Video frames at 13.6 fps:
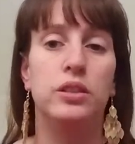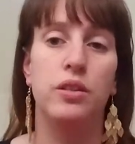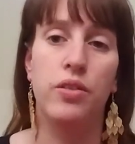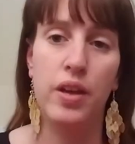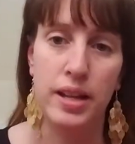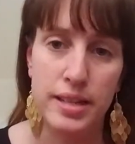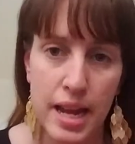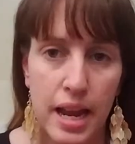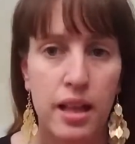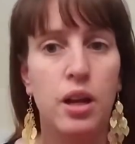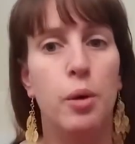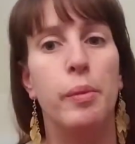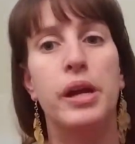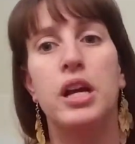you think dangly,
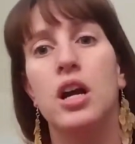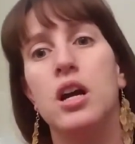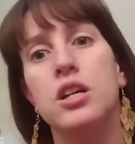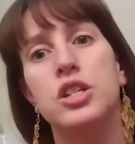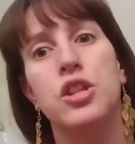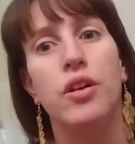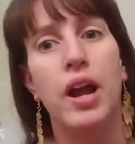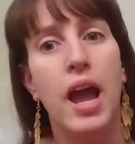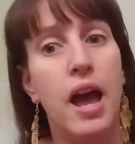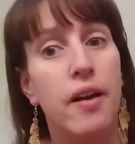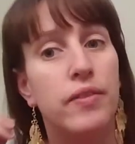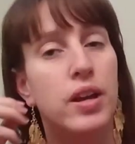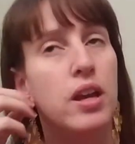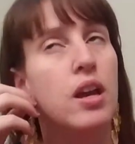oh my gosh, they're
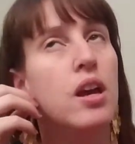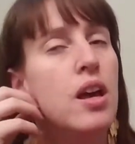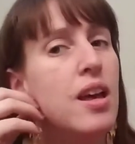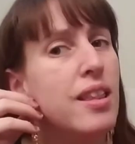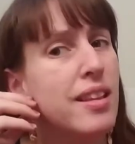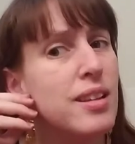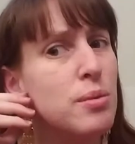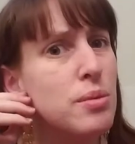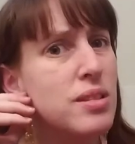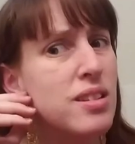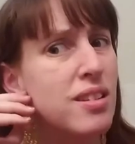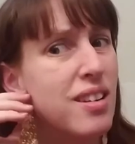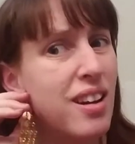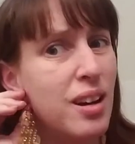heavy. These ones
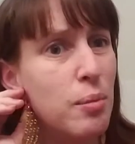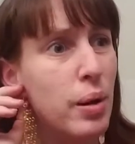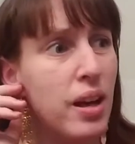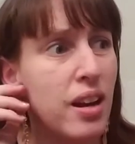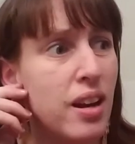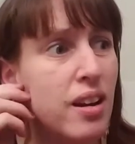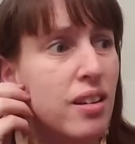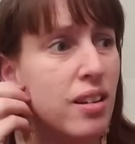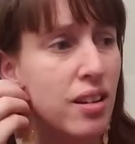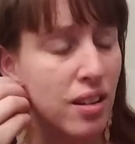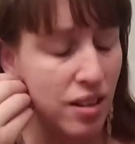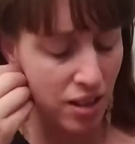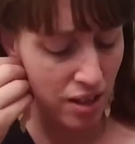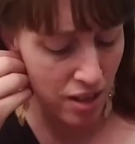are not bad at all.